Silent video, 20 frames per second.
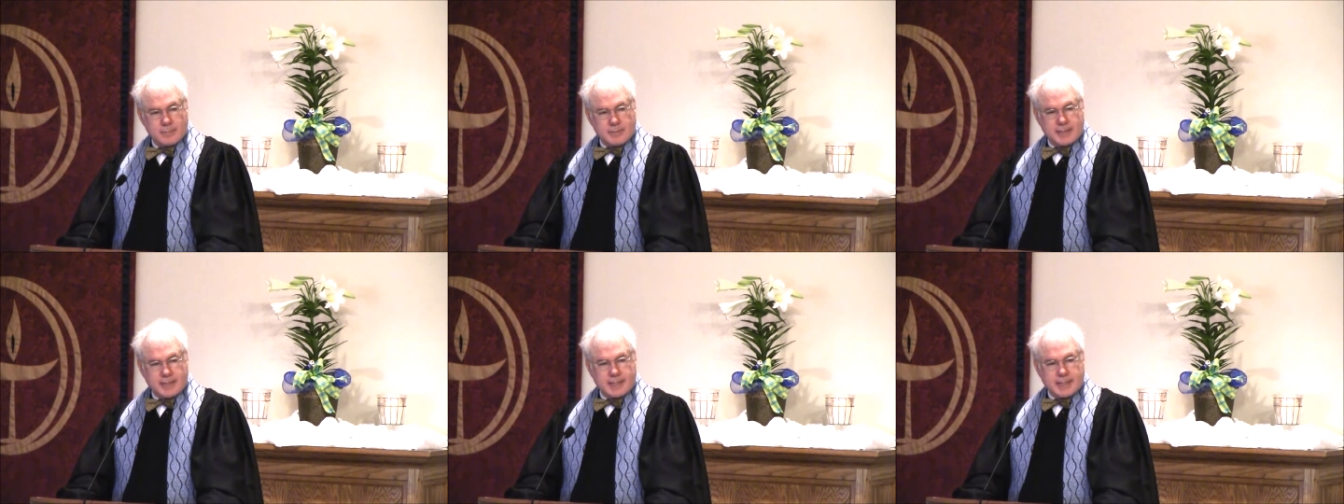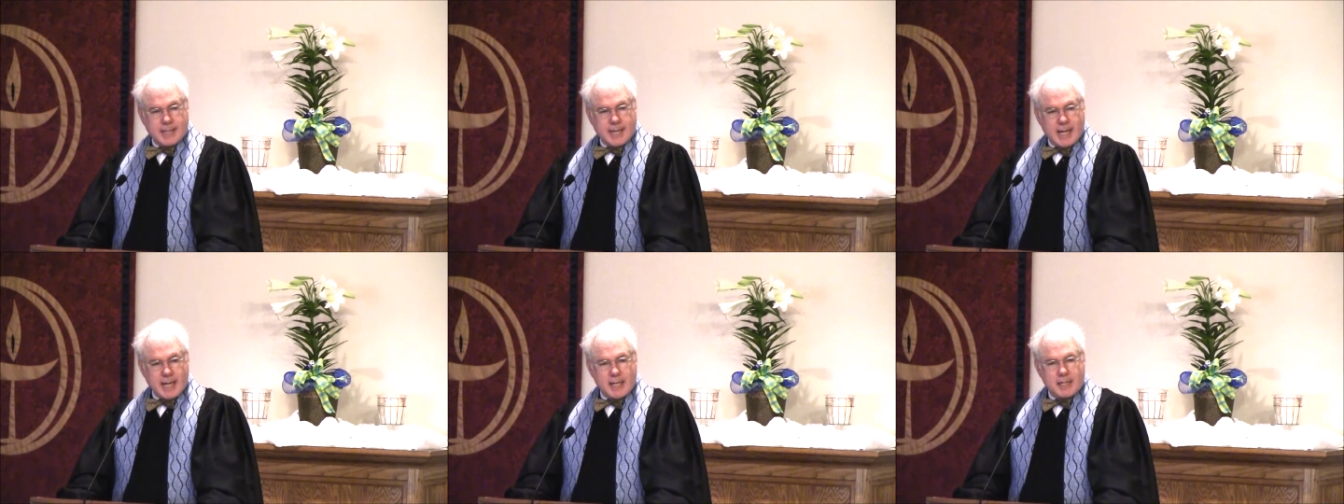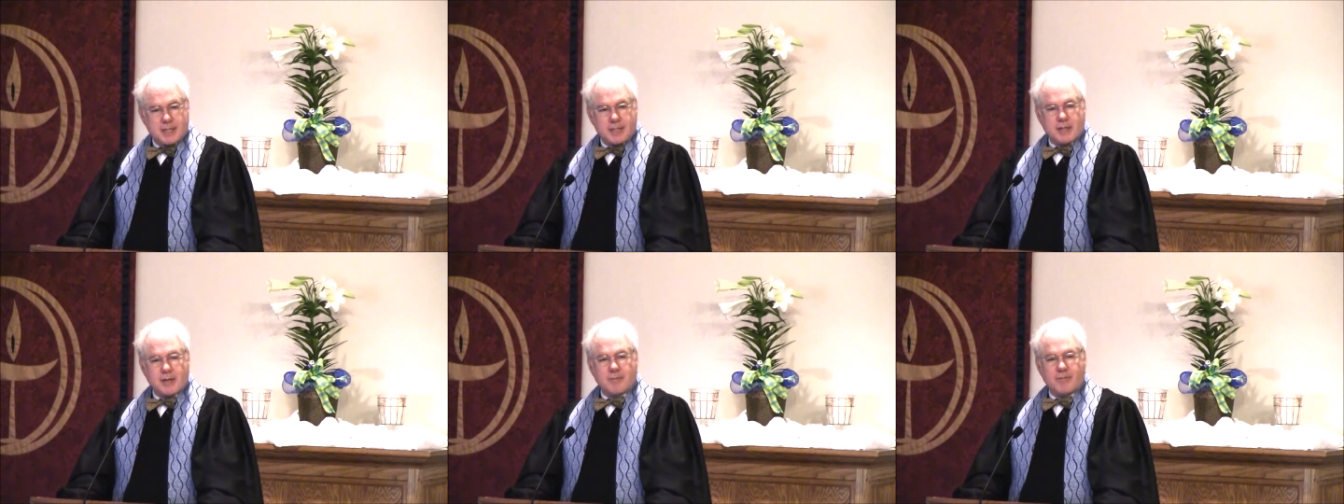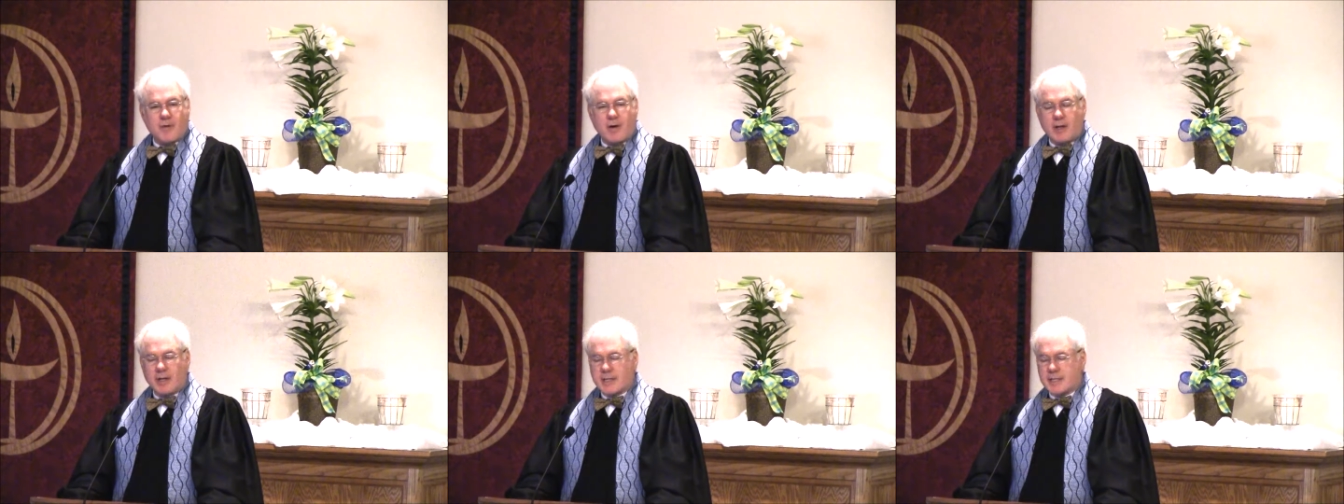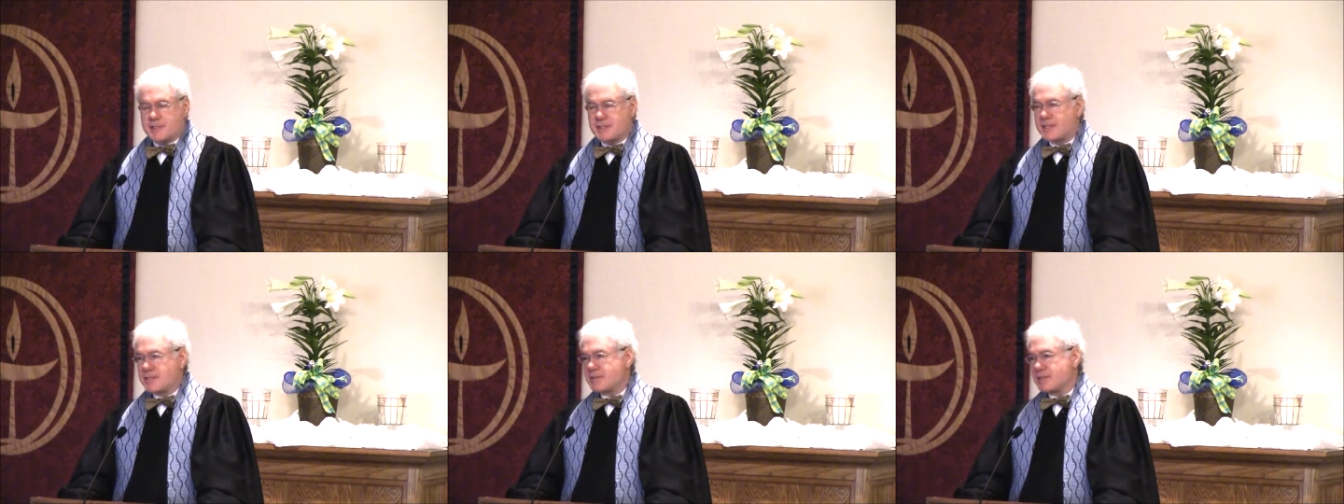the end of all
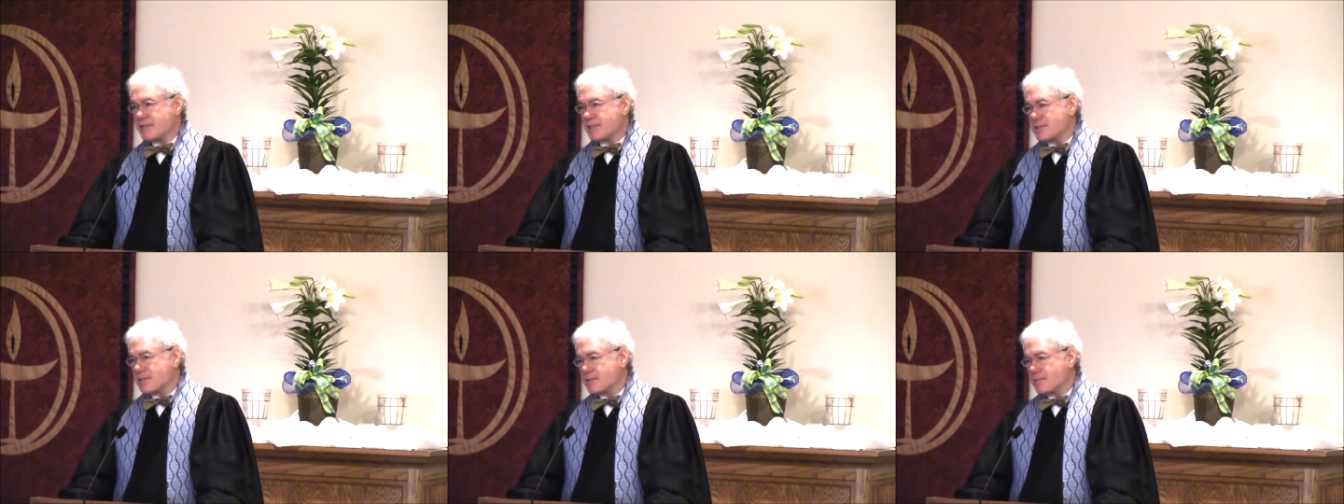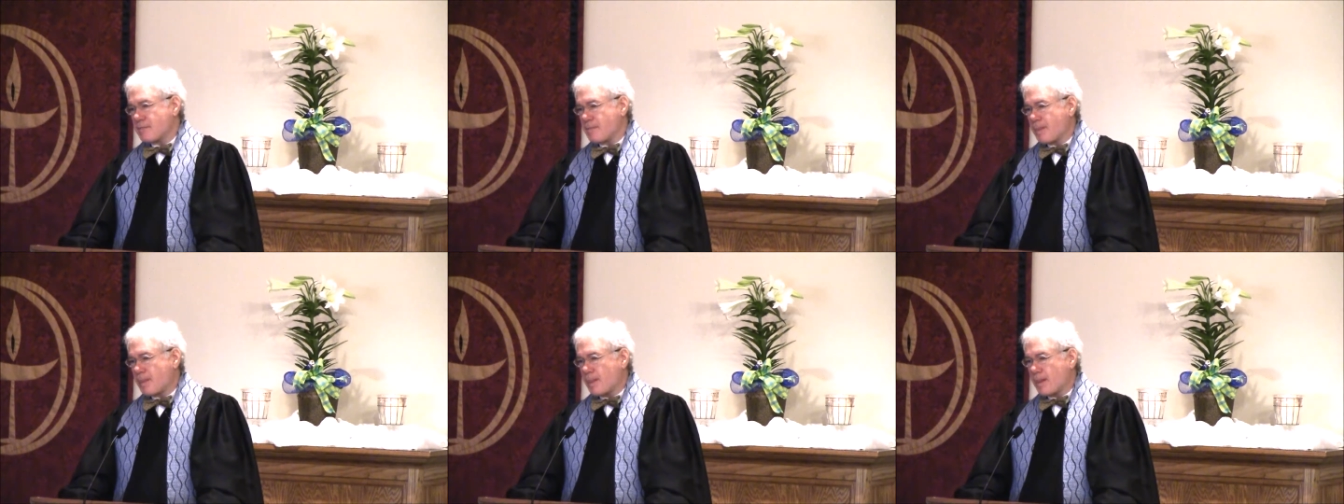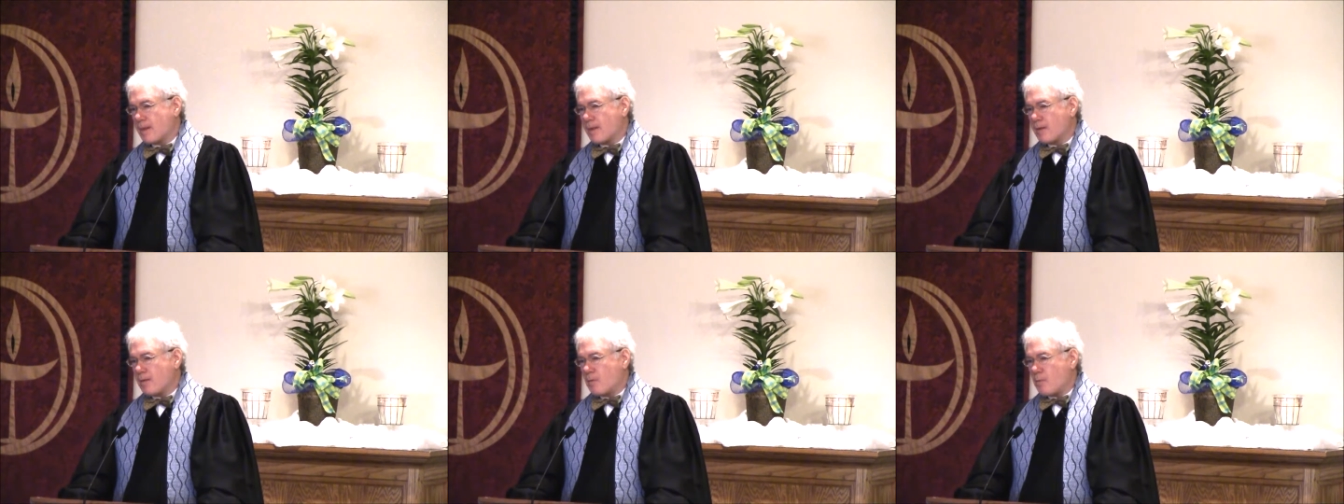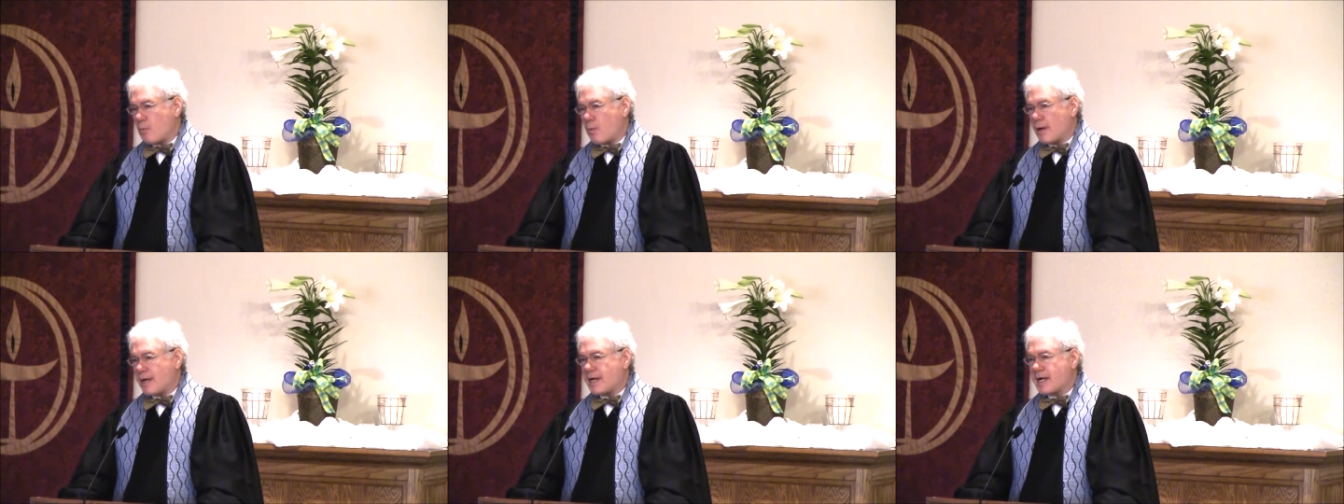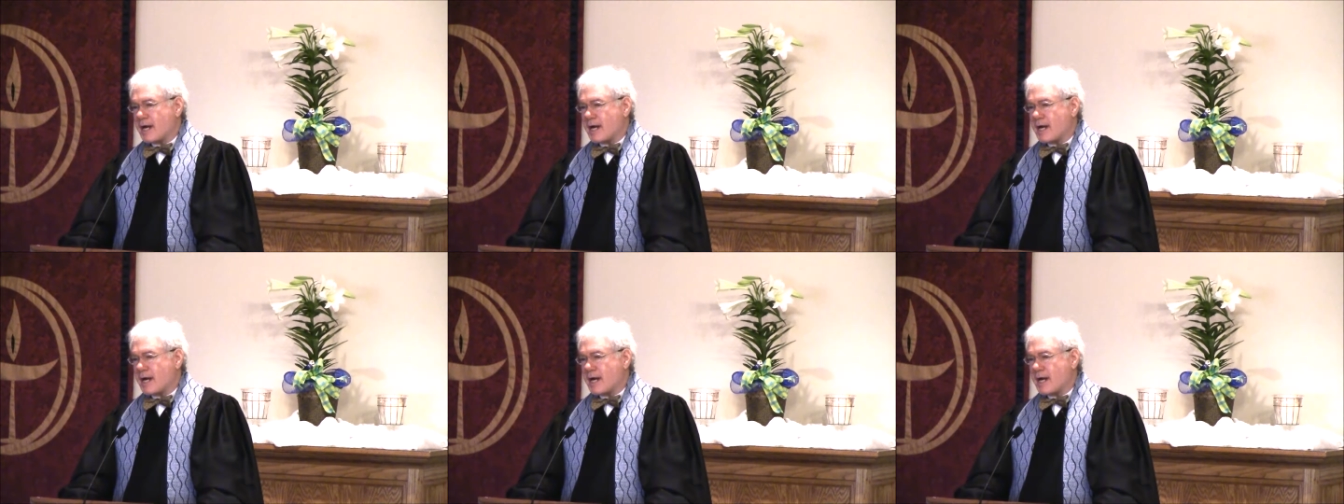existence, when